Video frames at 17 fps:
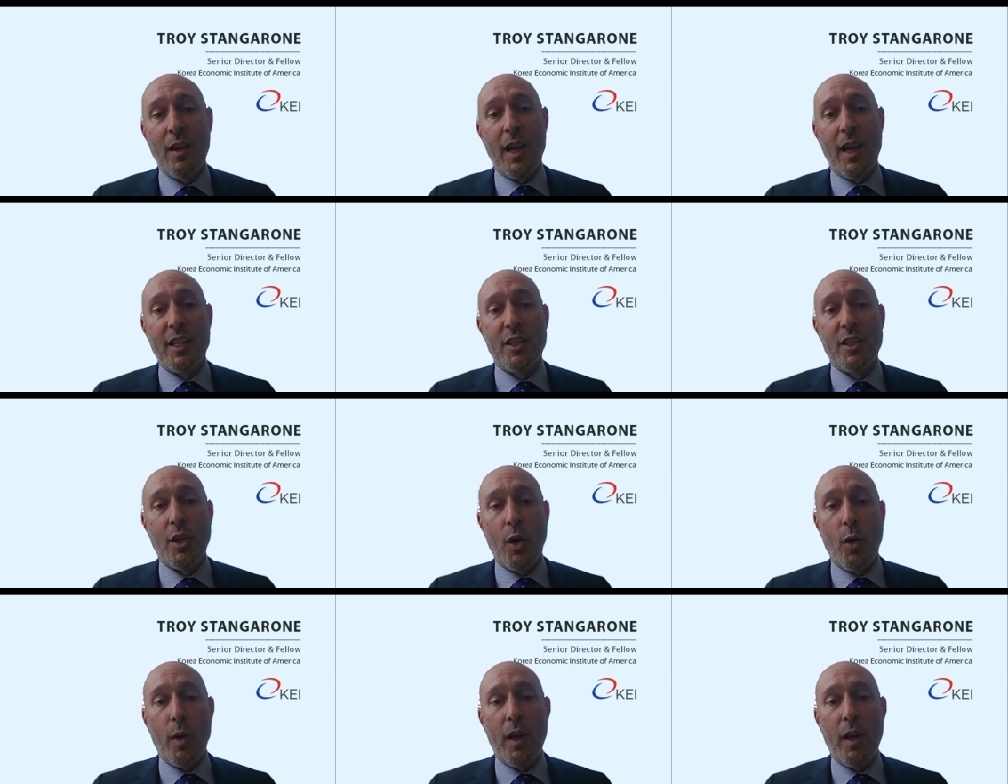And
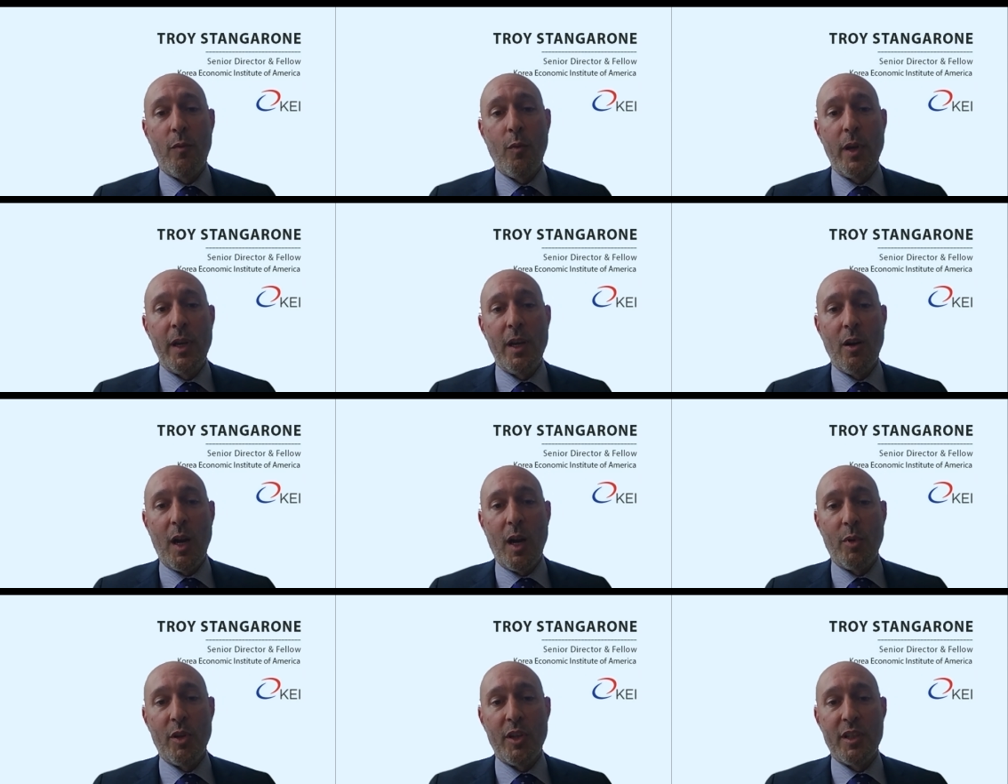so if we are
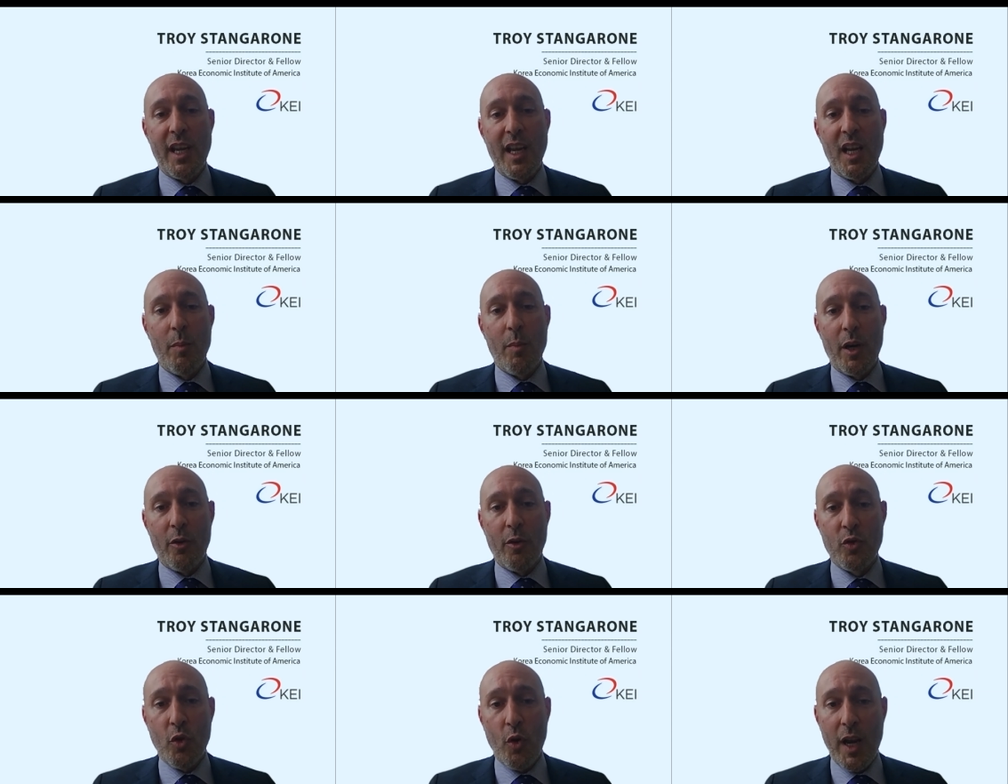able to take and
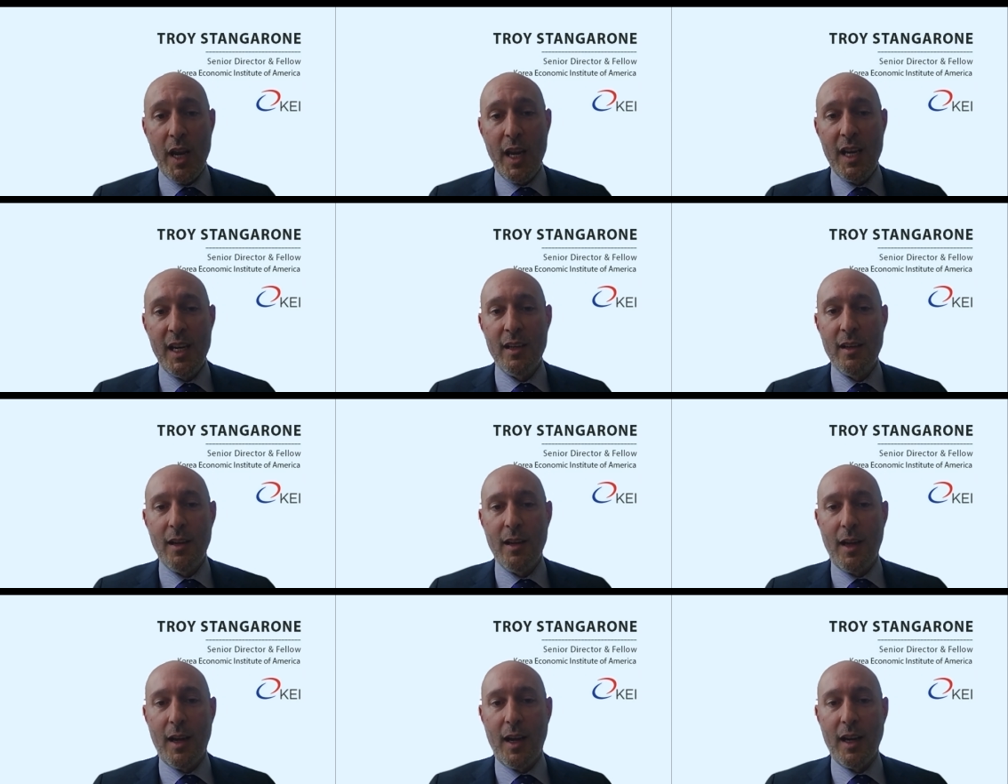better train
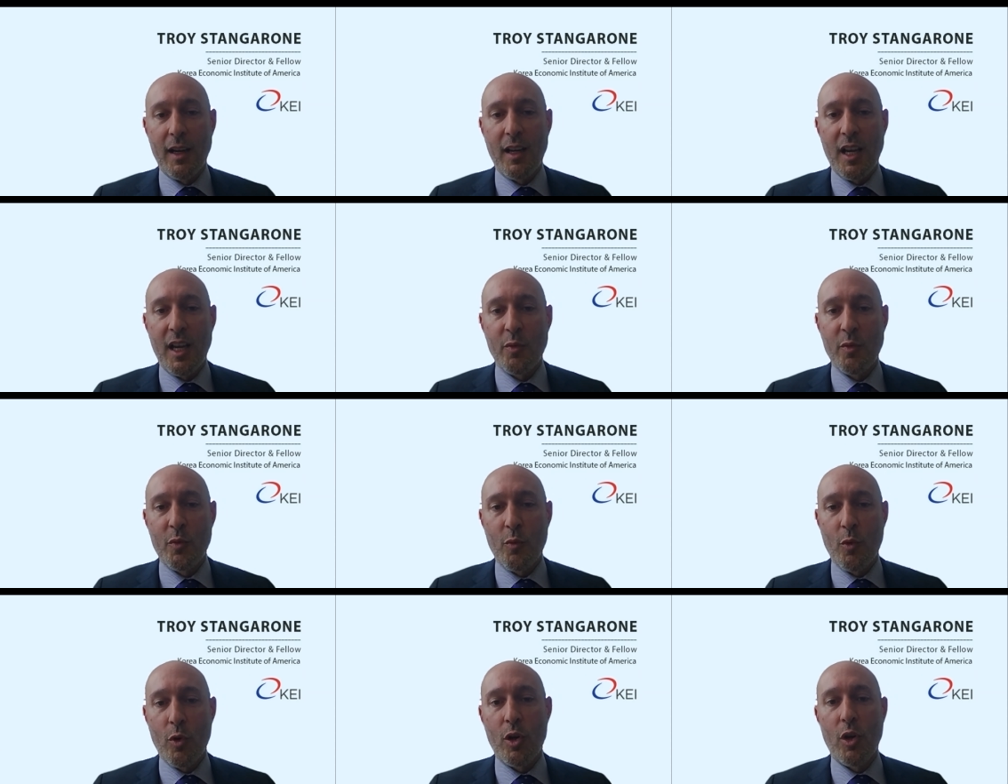customs
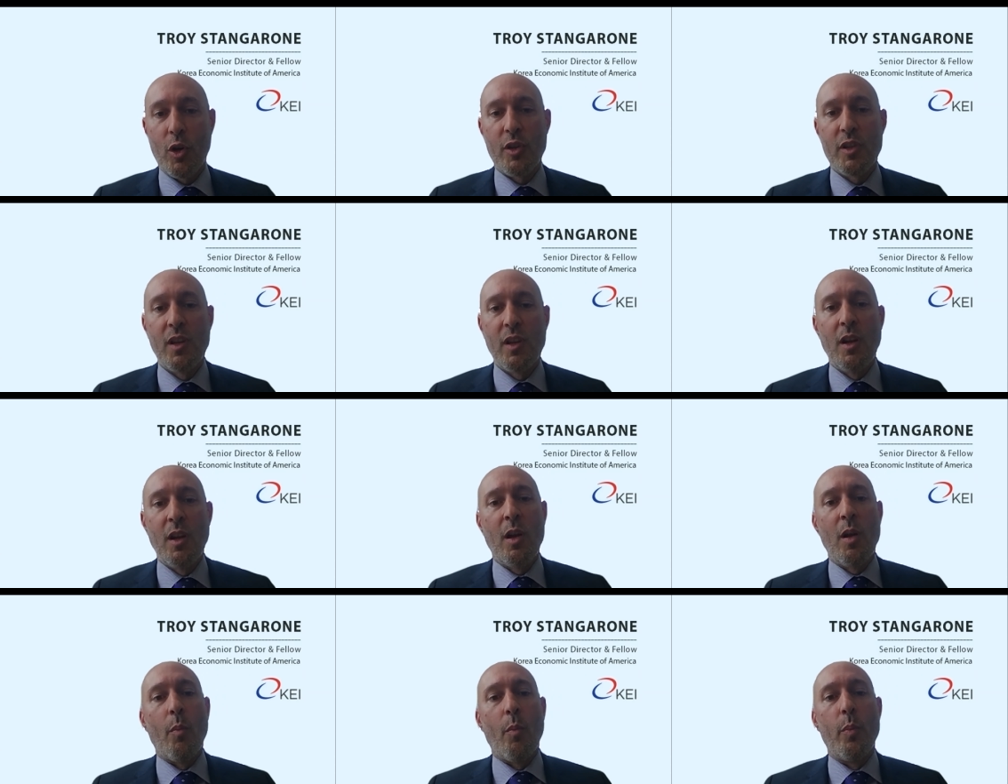workers,
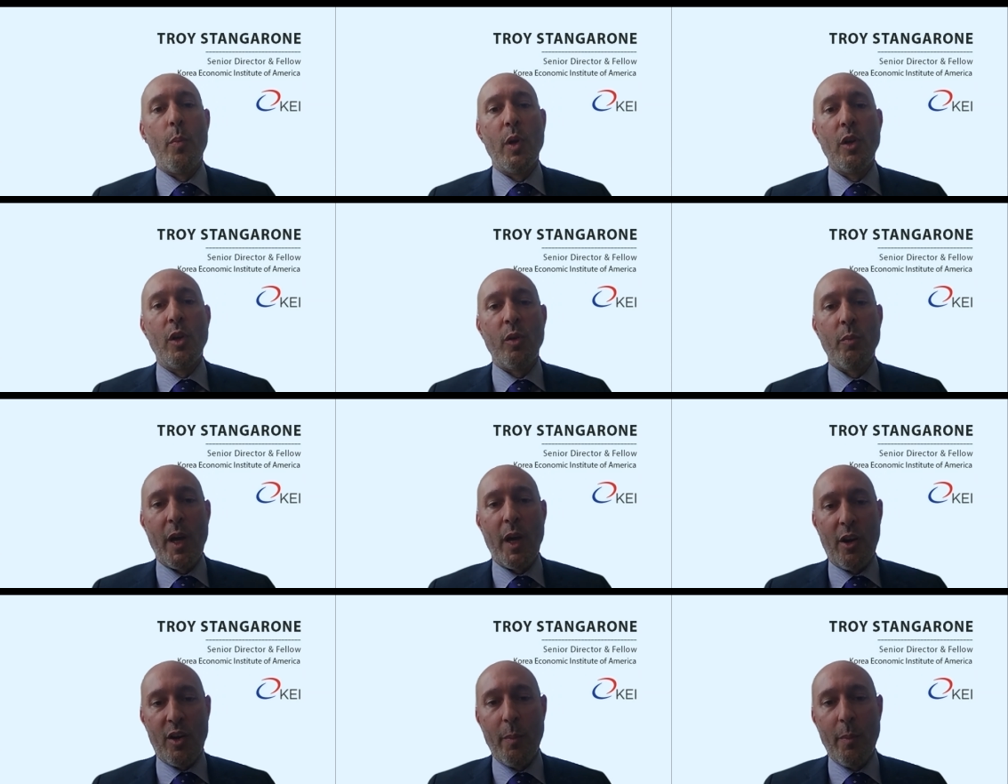build
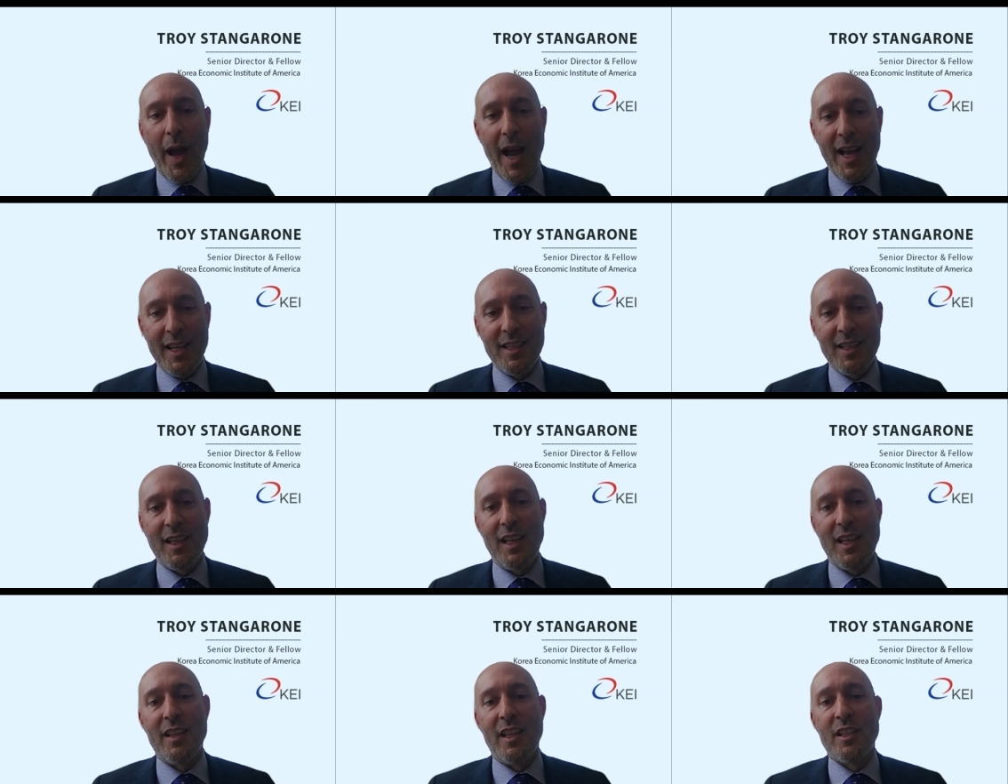better
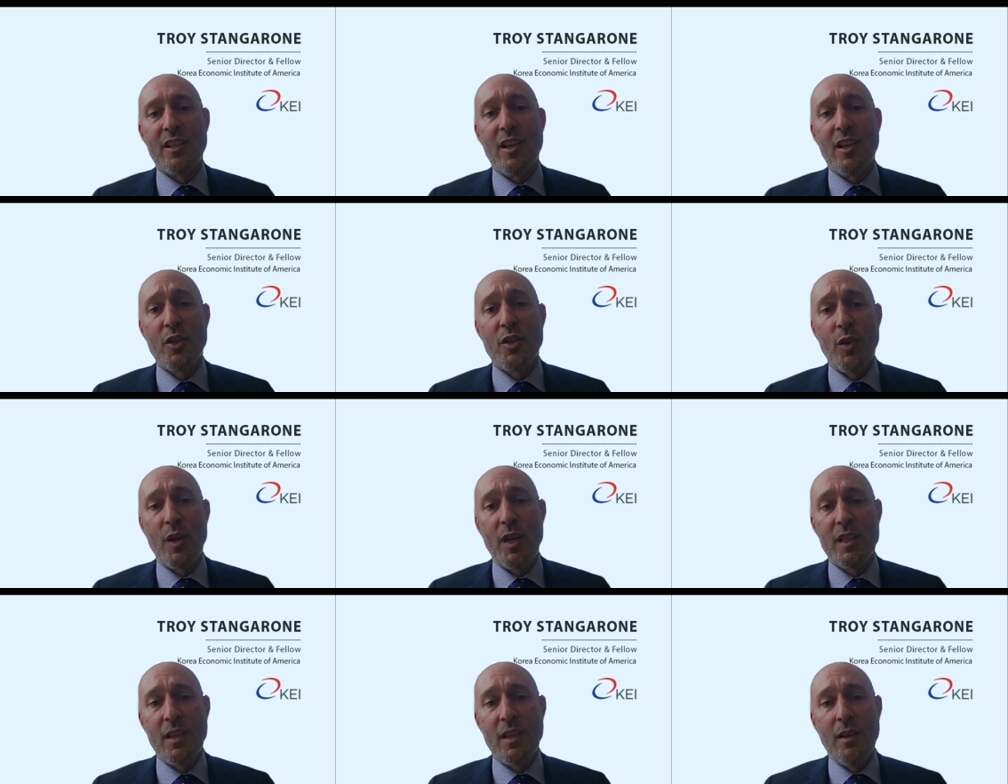capacity in these
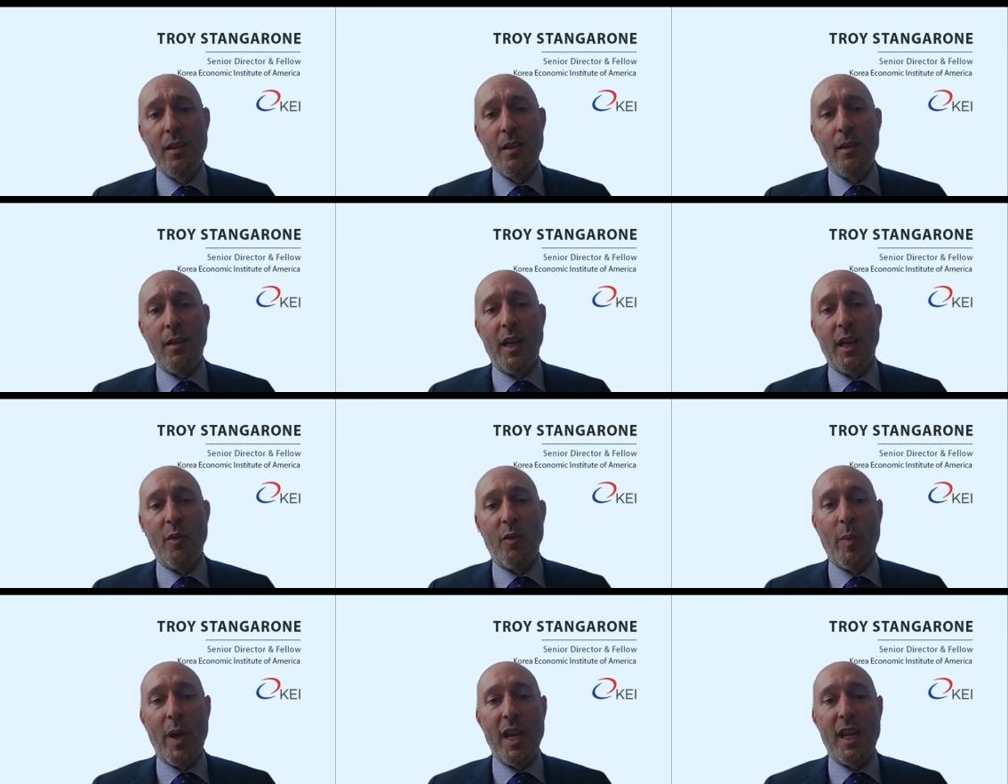countries, it
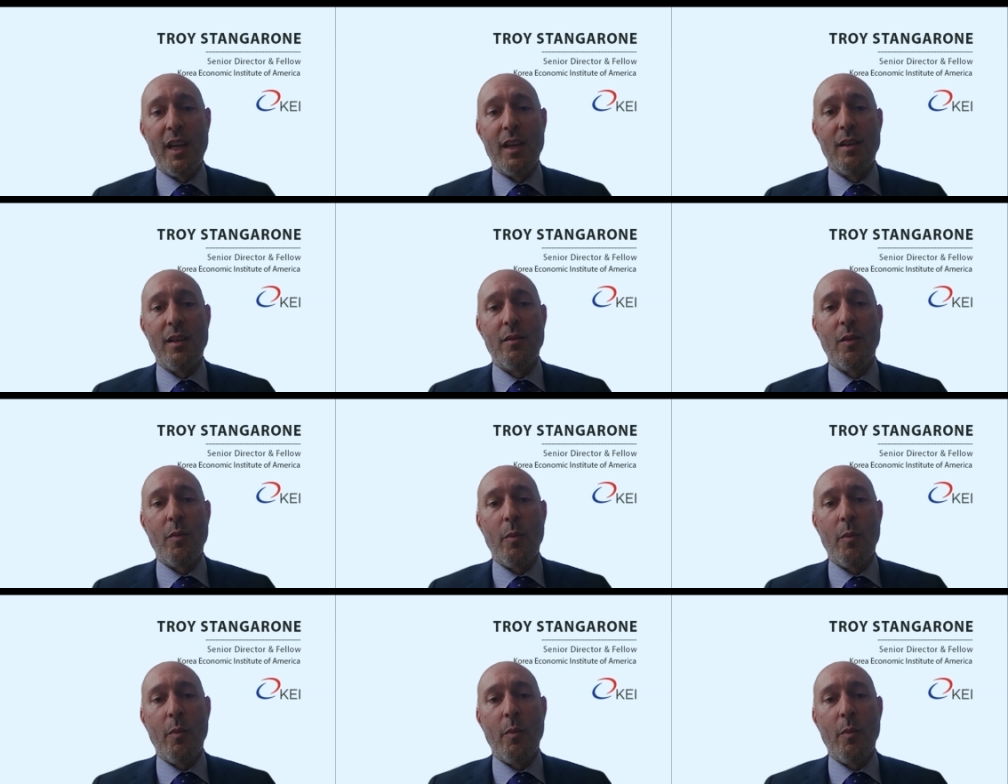will make it